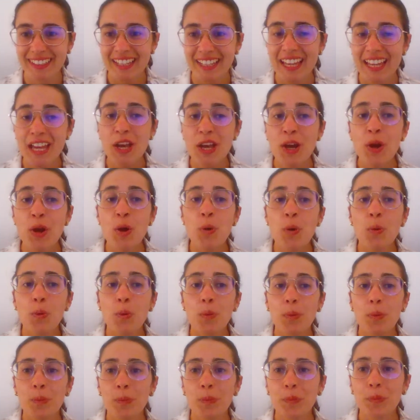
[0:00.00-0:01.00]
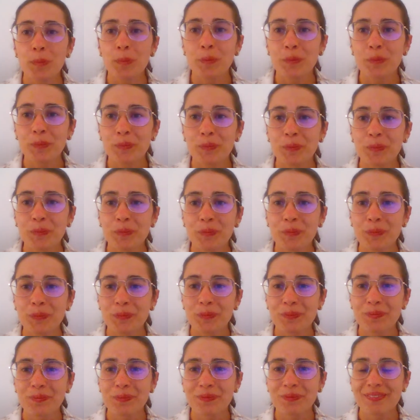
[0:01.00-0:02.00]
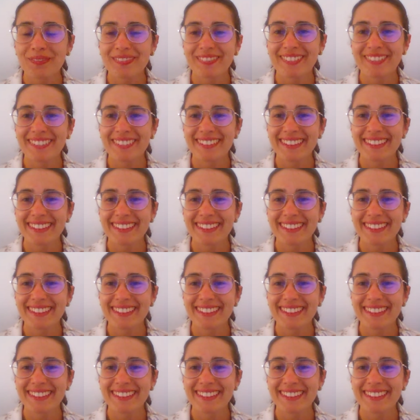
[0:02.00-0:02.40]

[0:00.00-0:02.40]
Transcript: So it's my pleasure to talk with you today.